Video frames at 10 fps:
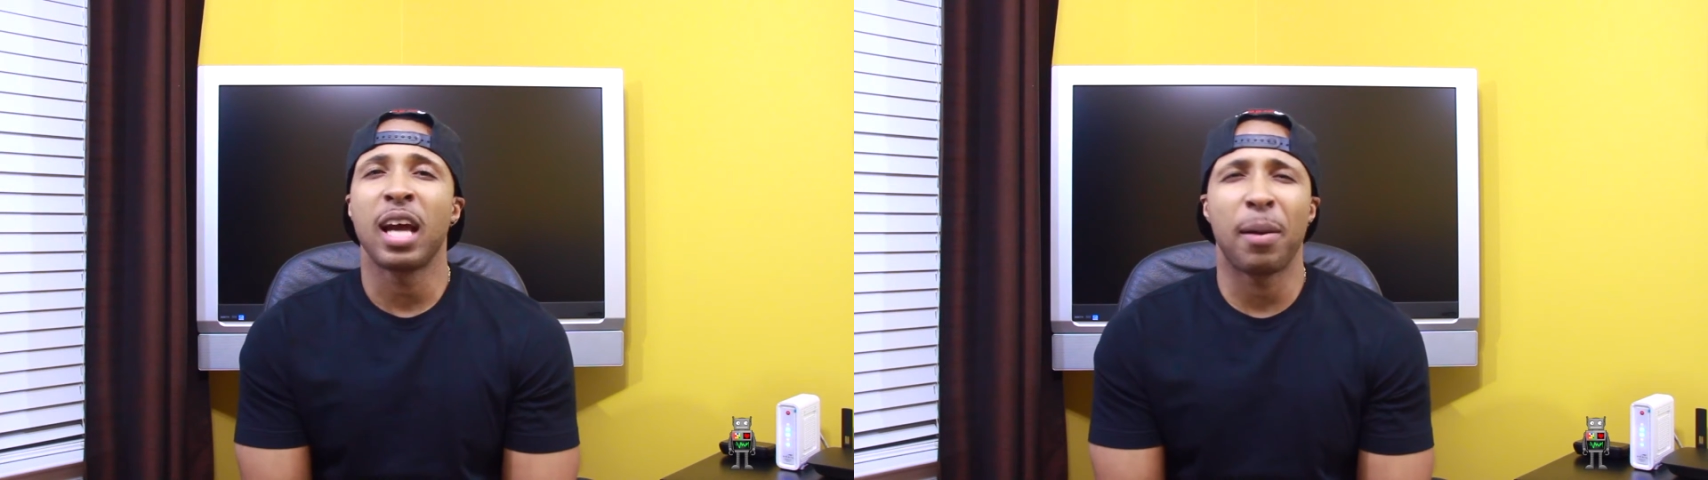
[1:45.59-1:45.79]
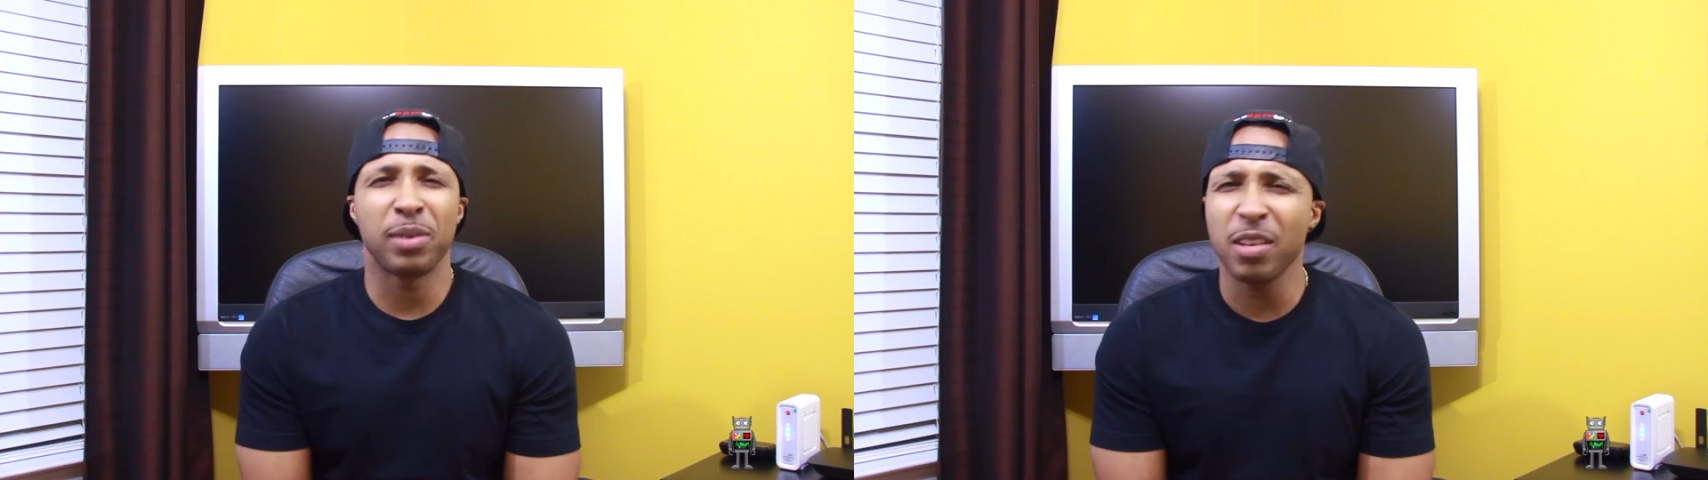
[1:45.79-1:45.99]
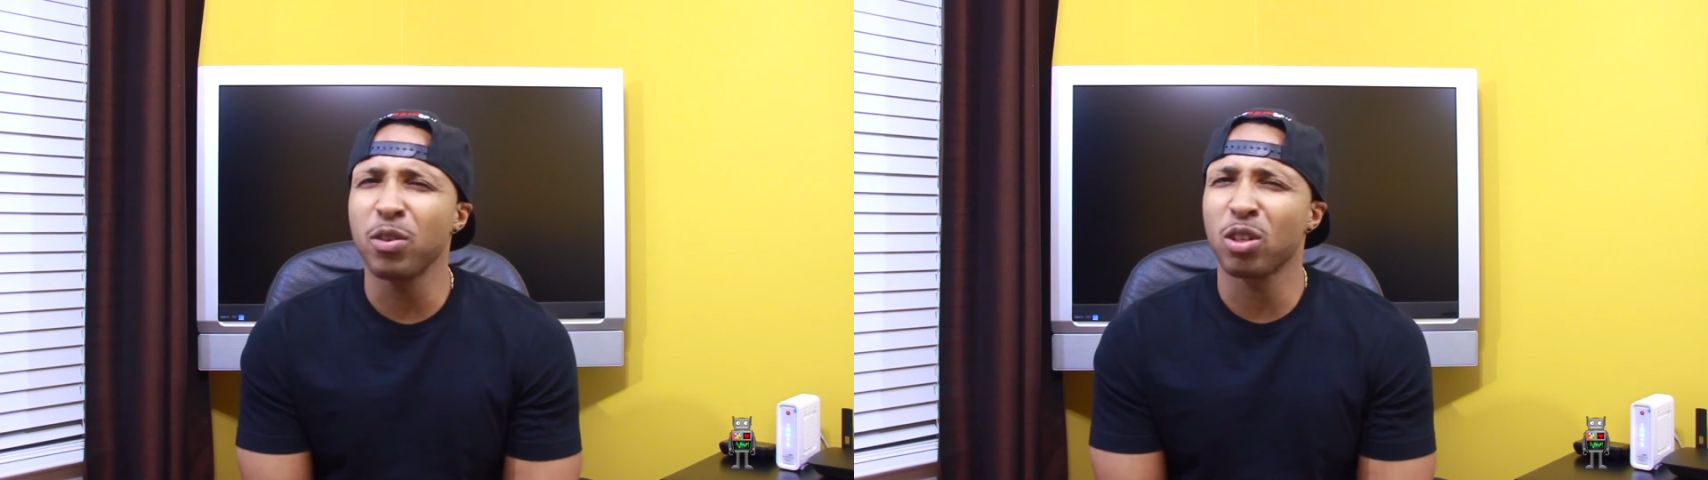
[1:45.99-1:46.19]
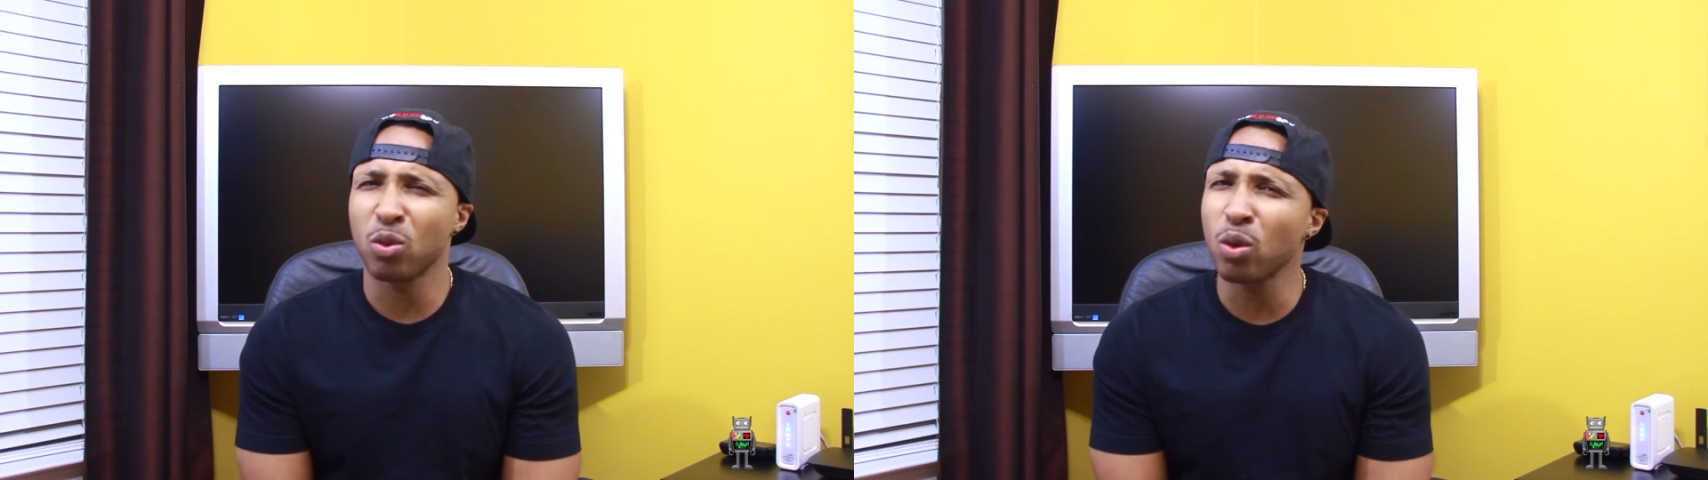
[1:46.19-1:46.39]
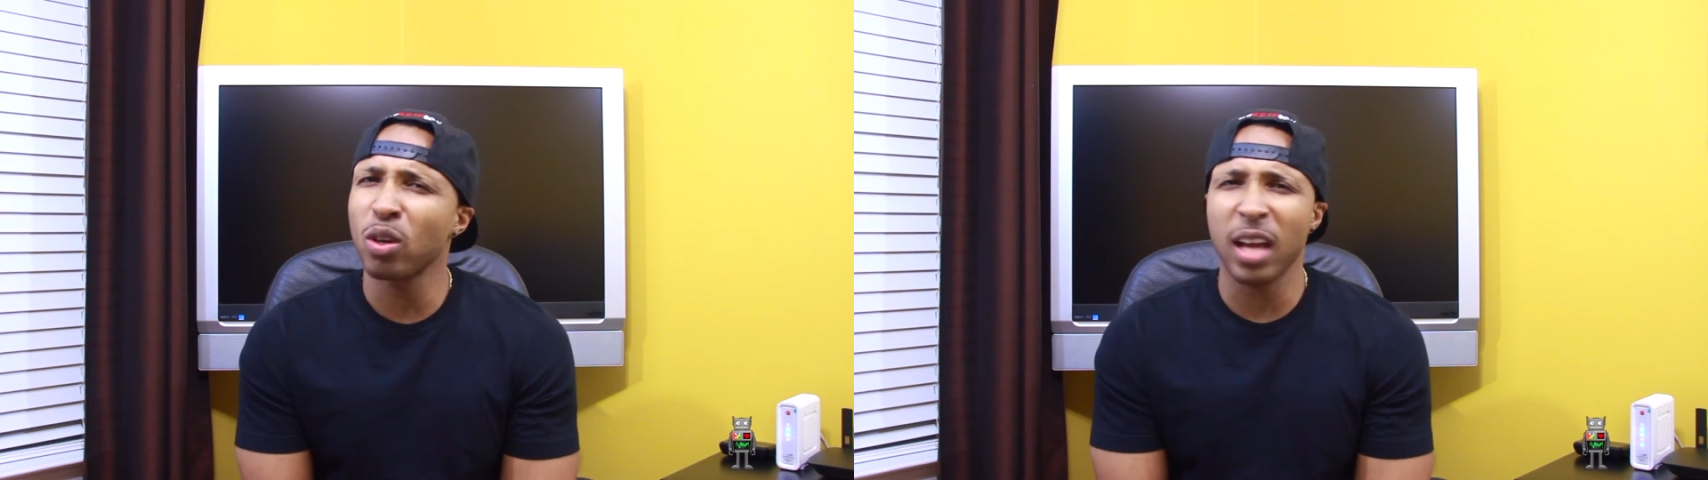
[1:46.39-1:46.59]
I believe you can
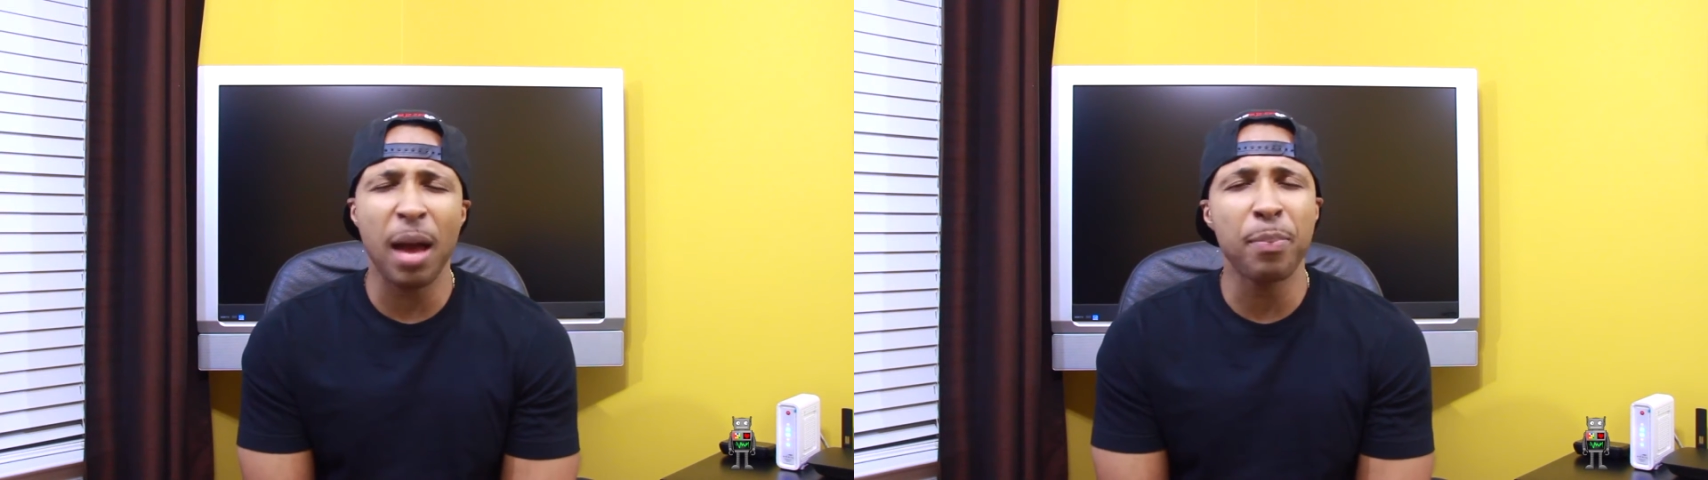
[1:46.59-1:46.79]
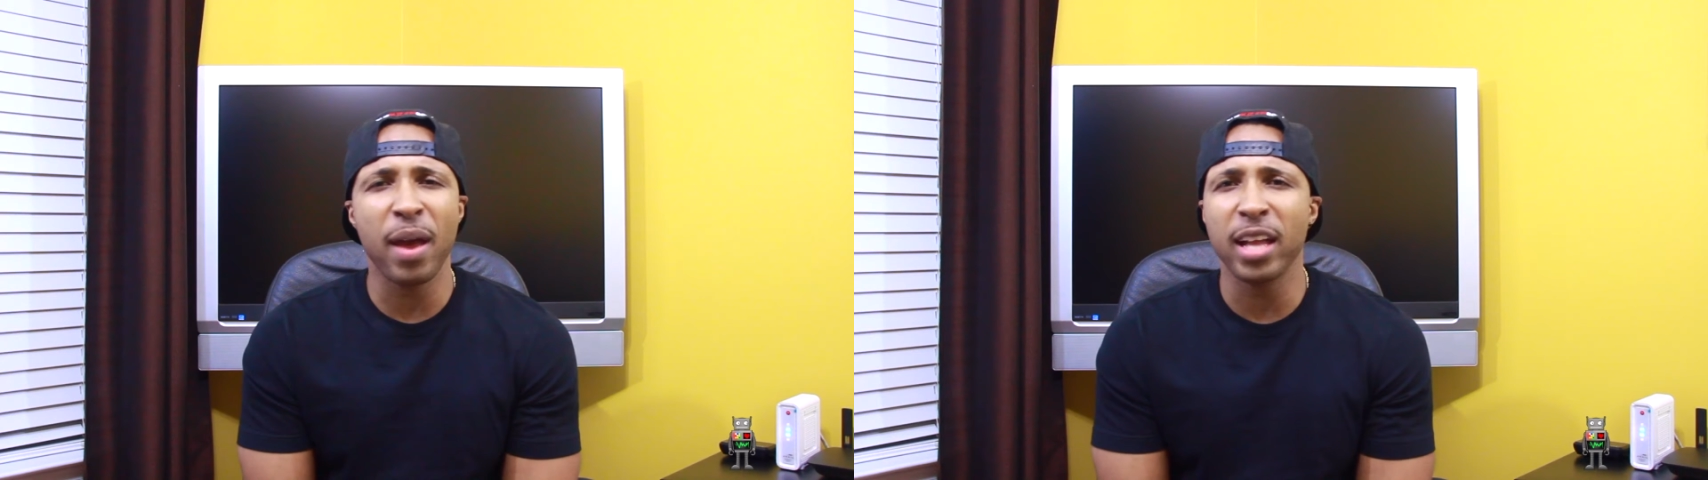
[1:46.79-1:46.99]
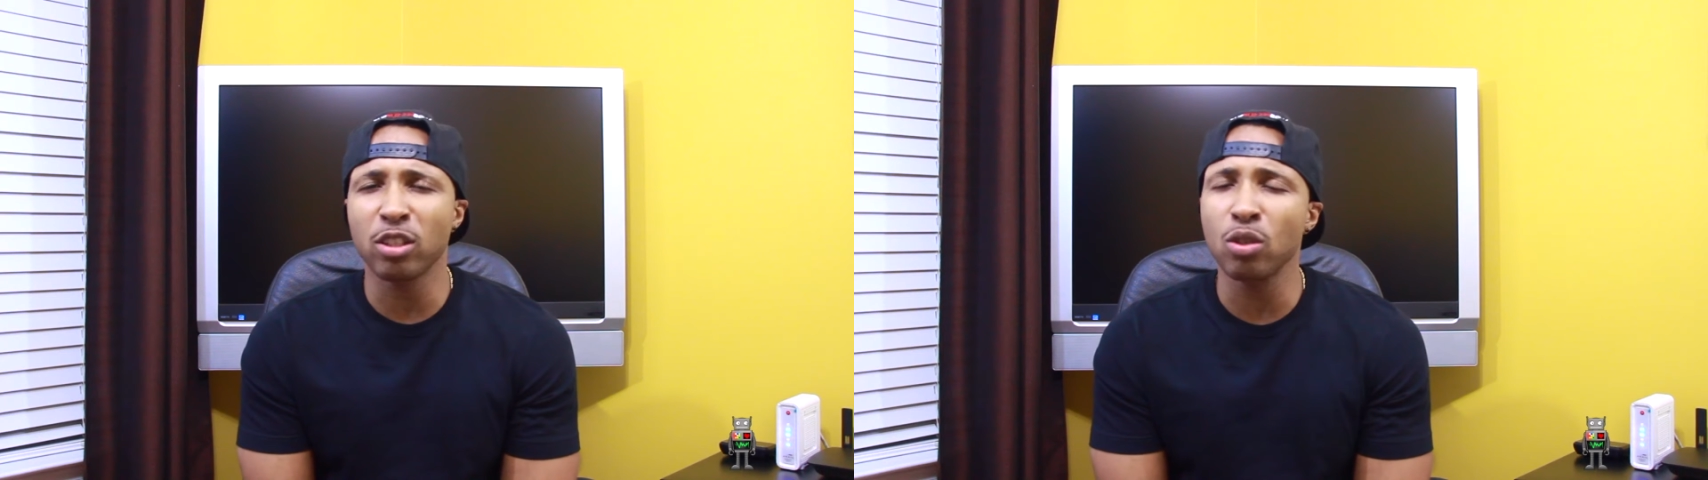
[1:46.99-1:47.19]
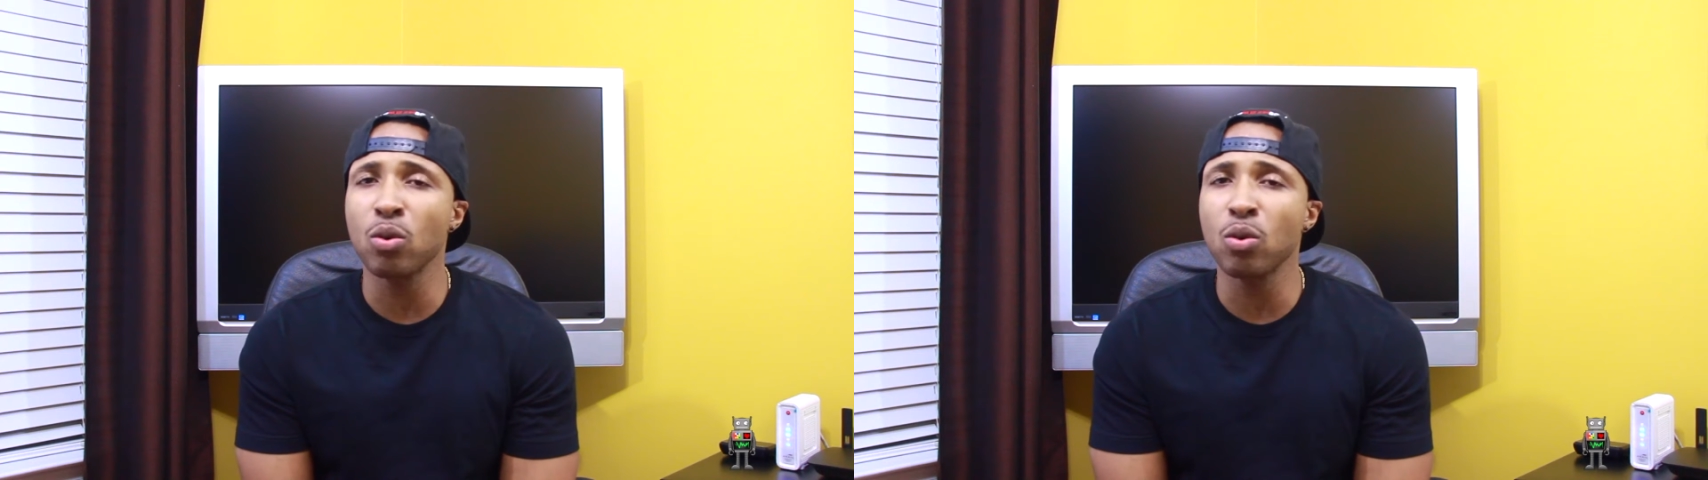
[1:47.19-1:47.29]
do it on iPad